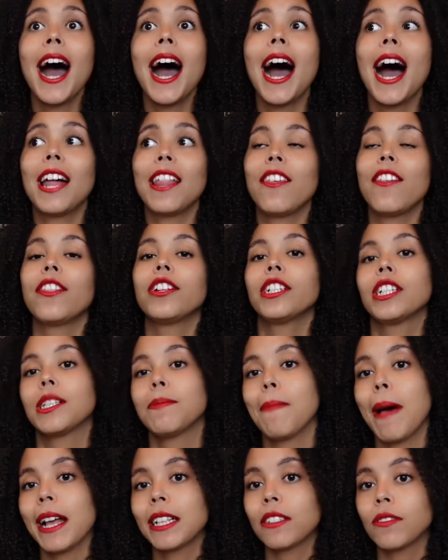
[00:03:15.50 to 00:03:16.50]
and then there's
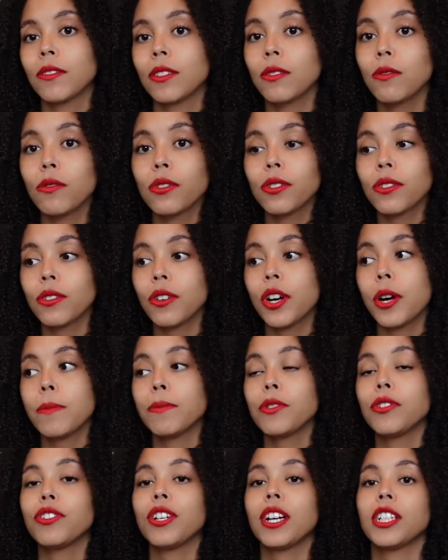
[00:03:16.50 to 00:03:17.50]
this massive snowstorm,
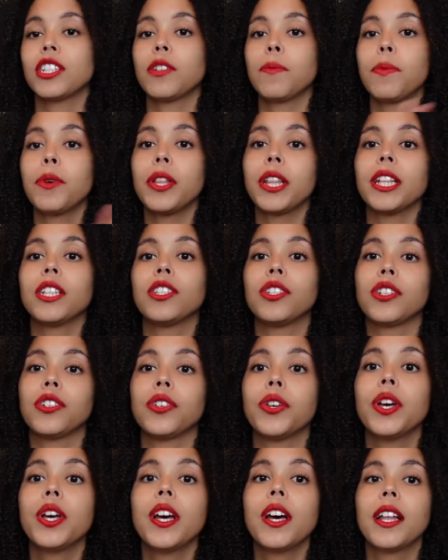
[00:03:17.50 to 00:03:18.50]
so she has to pull into
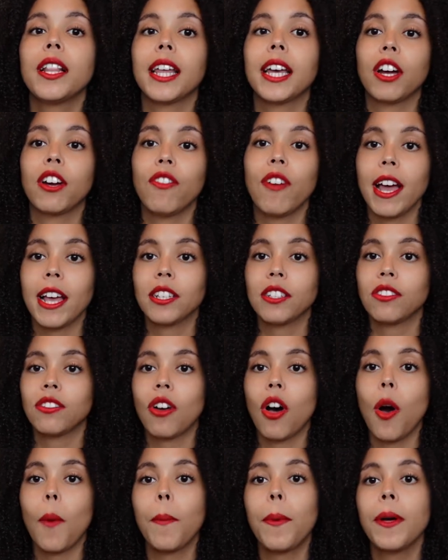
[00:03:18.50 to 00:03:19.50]
like a rest
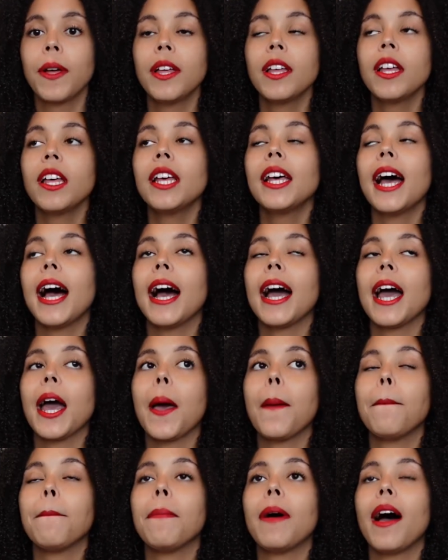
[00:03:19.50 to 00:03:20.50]
stop
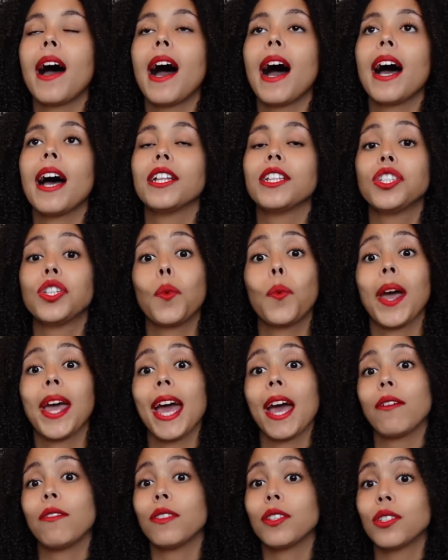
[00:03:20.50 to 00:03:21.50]
um, at, to
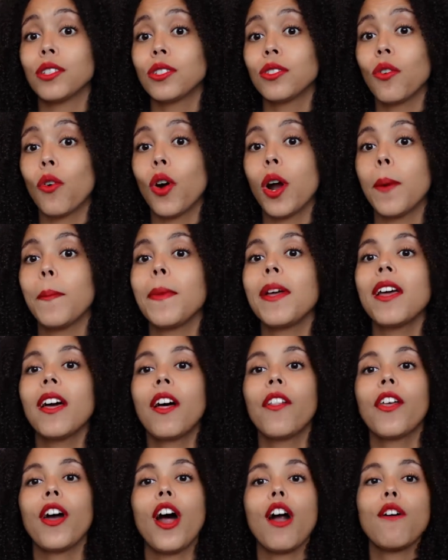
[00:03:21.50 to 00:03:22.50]
wait out the storm.
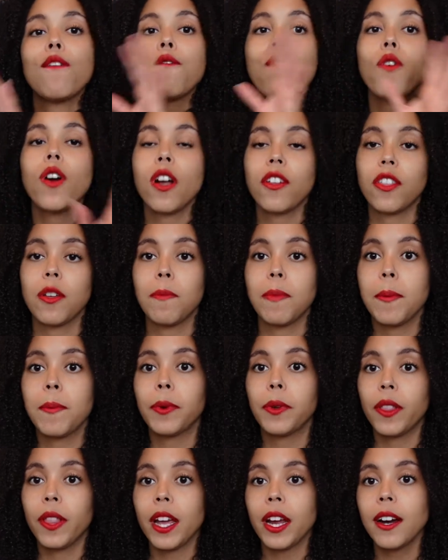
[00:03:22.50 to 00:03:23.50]
There are four other
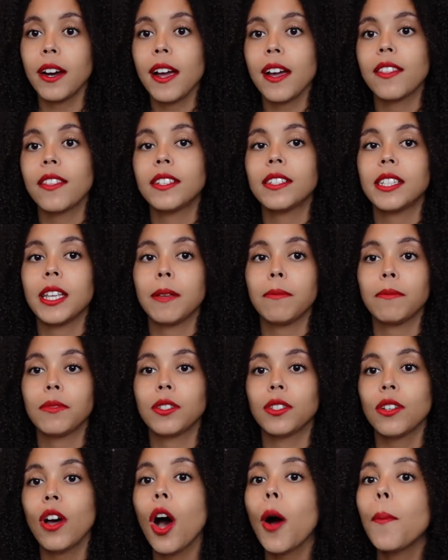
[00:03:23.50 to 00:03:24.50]
people there at the same
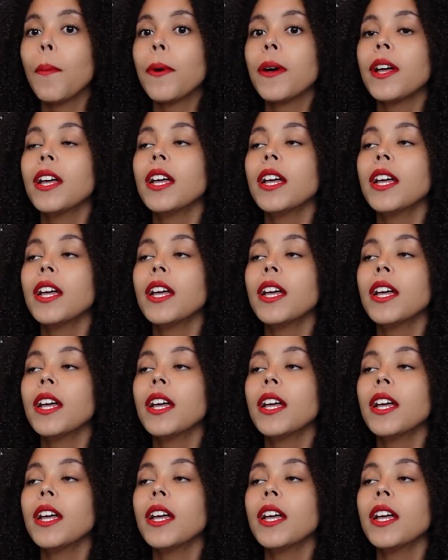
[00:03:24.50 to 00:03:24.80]
stop,